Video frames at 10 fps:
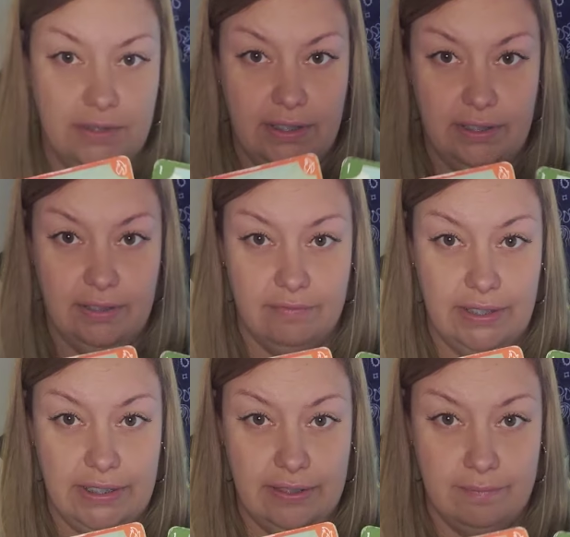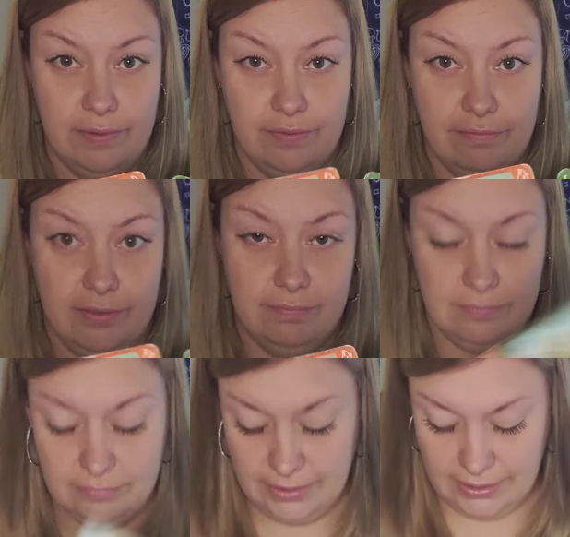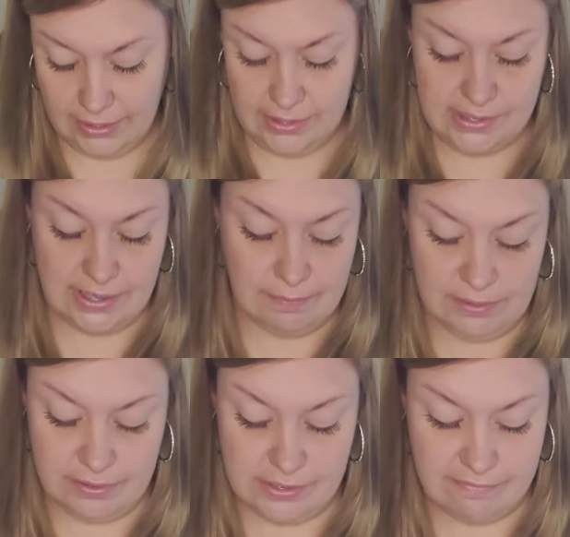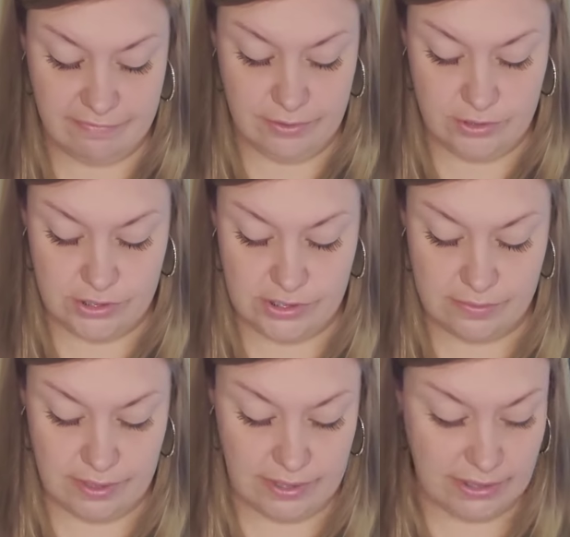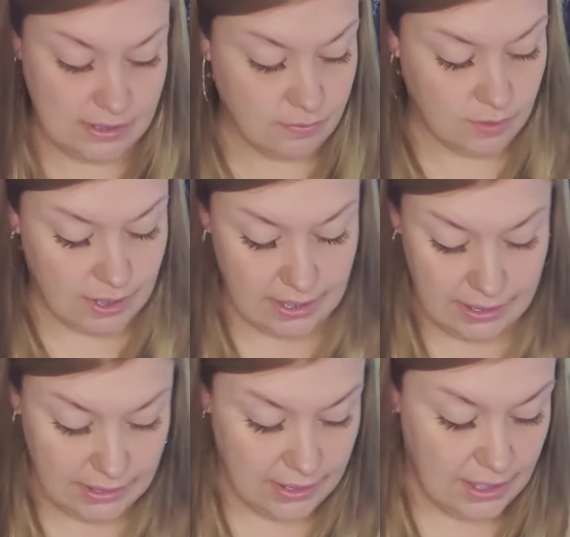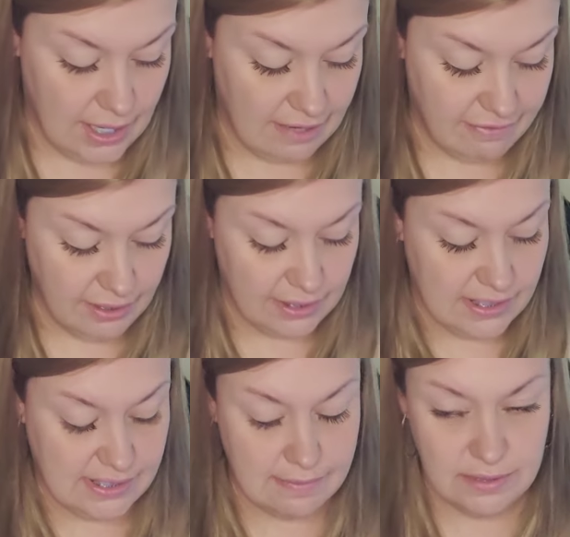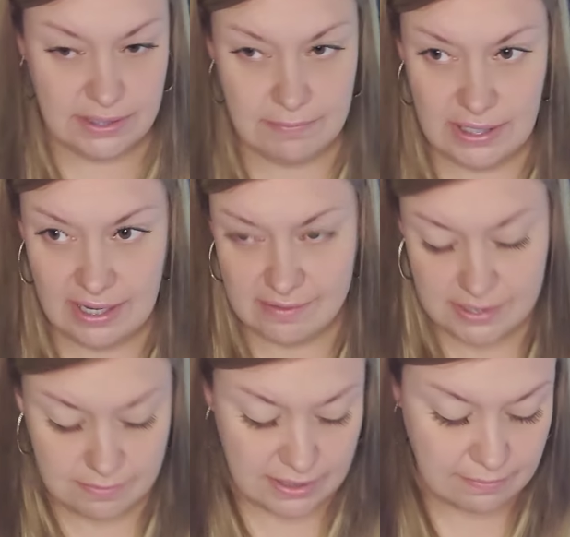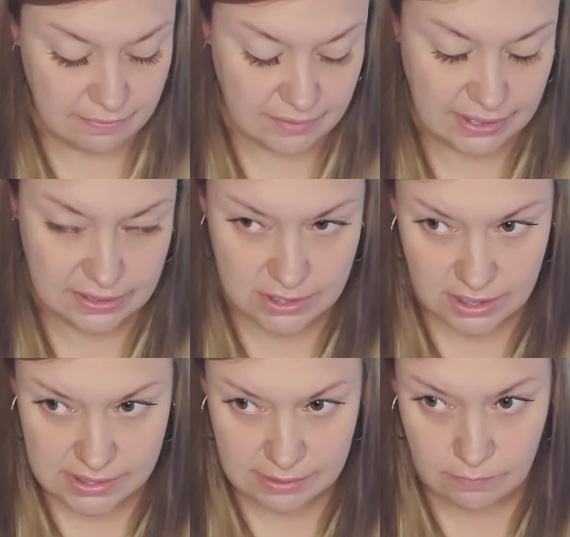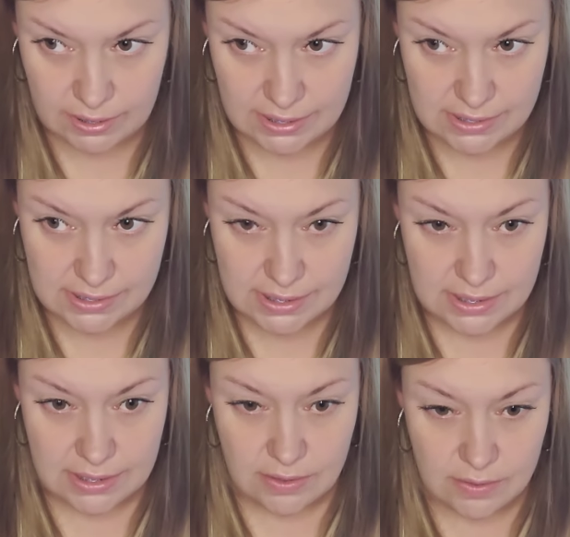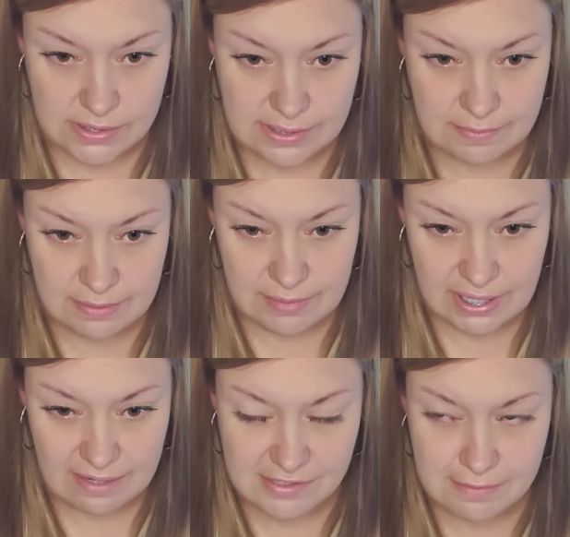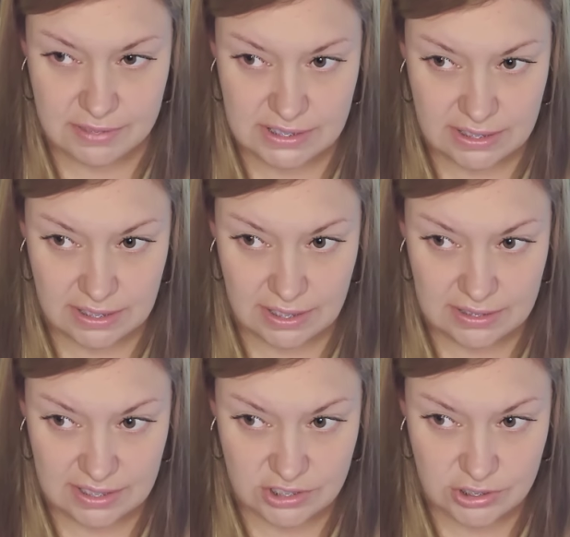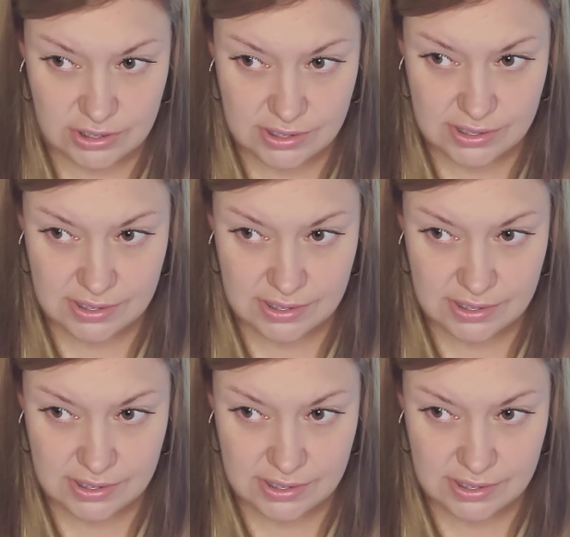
And right here, both of them. And then it's like, but there's confusion surrounding this. Why? I feel like because somebody may have some type of like toxic ways or somebody may have some addic addictions.